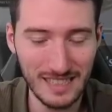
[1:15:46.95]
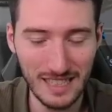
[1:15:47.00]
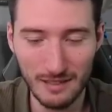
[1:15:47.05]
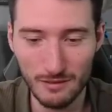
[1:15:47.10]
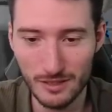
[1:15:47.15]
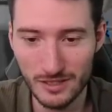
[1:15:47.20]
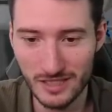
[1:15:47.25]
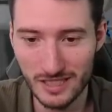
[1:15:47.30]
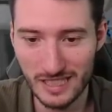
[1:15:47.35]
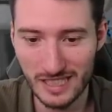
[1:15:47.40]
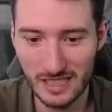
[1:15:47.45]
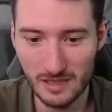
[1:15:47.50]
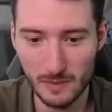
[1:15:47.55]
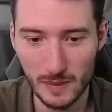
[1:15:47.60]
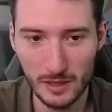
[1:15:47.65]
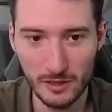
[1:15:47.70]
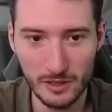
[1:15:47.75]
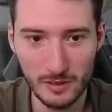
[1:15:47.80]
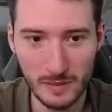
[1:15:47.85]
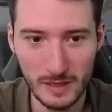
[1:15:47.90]
I was the
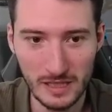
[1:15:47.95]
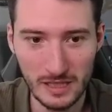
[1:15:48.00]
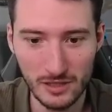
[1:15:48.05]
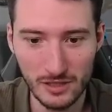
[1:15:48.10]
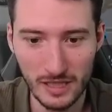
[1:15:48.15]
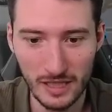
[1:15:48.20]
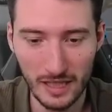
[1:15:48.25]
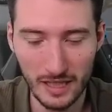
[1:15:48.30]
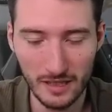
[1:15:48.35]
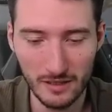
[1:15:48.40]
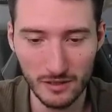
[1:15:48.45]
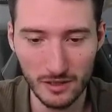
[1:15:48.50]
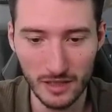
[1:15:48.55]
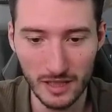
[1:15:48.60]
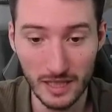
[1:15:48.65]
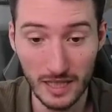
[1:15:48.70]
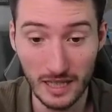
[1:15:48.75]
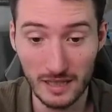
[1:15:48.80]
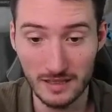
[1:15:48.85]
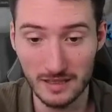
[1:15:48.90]
experiment today,
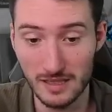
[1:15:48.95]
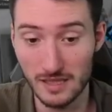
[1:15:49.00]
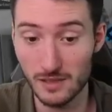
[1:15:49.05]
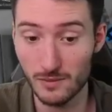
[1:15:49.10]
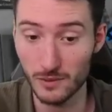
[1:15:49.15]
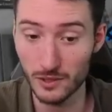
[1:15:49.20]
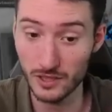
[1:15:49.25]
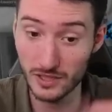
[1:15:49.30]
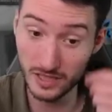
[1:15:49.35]
or this was the